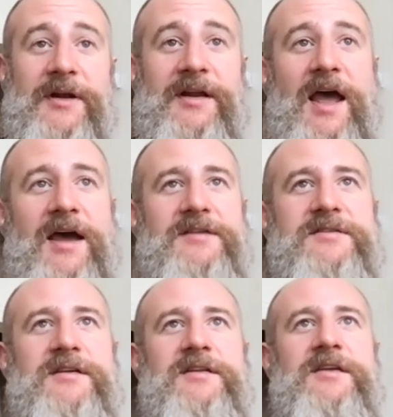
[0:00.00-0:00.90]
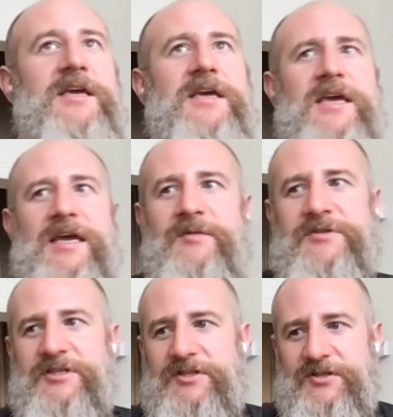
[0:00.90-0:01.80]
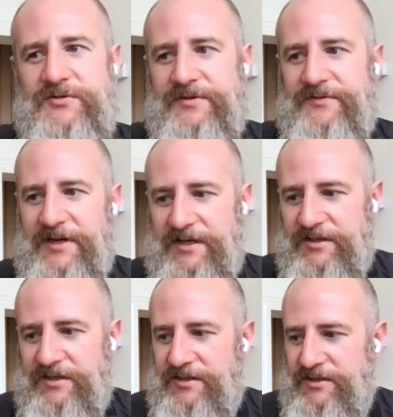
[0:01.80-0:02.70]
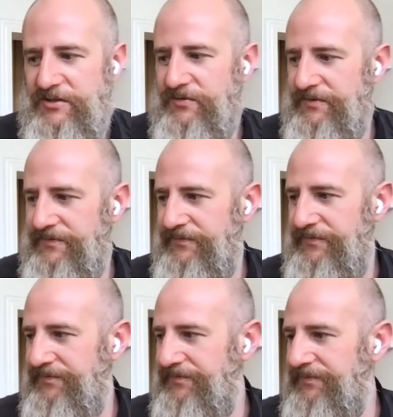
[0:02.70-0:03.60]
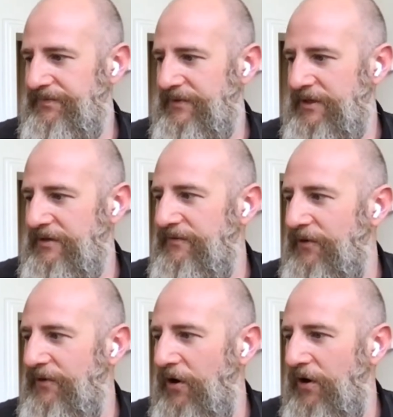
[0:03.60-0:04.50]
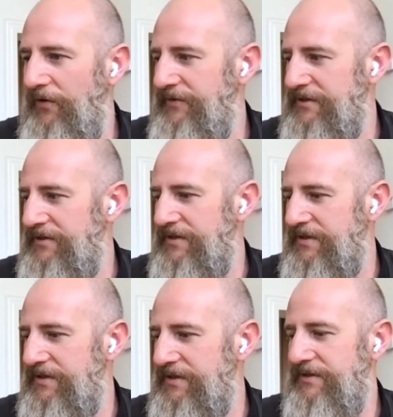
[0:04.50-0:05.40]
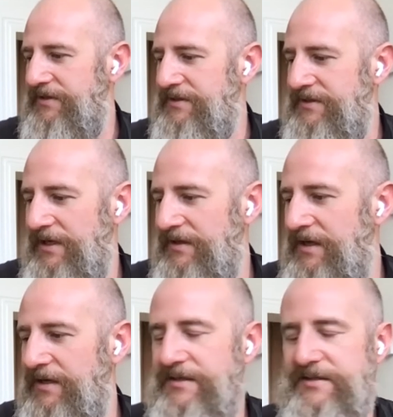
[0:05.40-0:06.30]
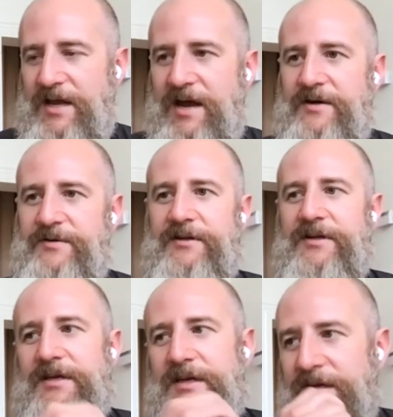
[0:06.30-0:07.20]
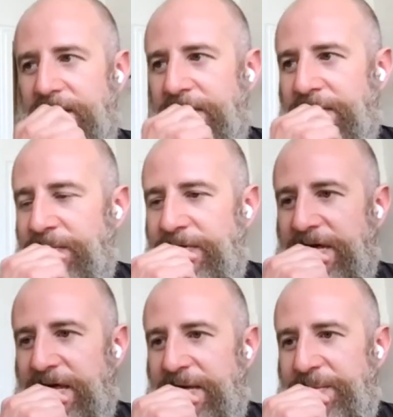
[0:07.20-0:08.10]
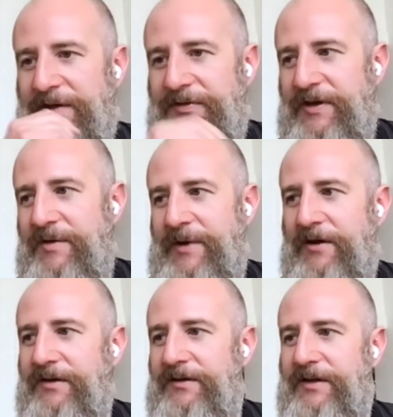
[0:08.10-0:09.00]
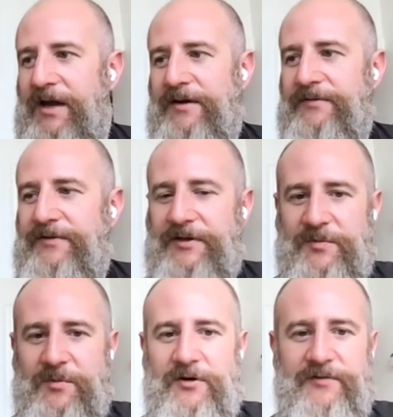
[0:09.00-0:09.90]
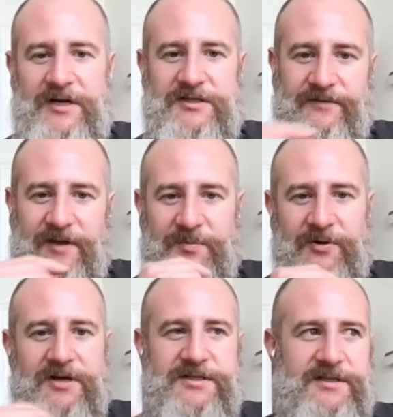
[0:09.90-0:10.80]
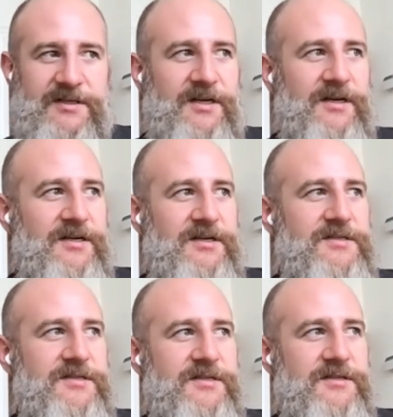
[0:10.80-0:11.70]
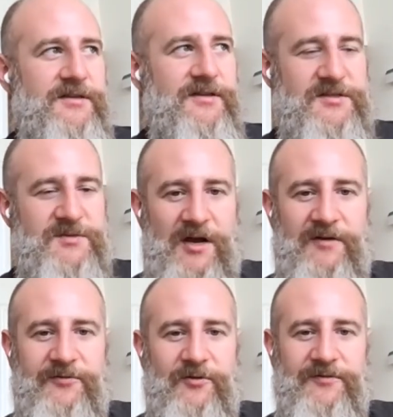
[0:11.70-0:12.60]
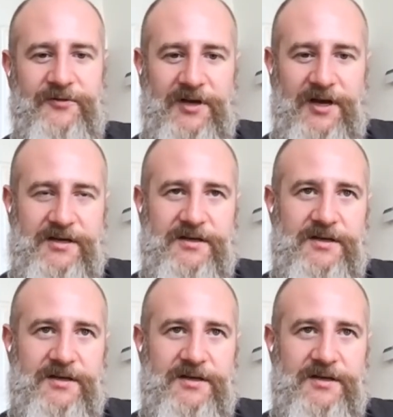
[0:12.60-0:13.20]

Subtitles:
it has, and it was just sort of like it just sort of evolved into this thing that it is now. And but I think about a lot of like the motivation of that project. It is this metaphor for like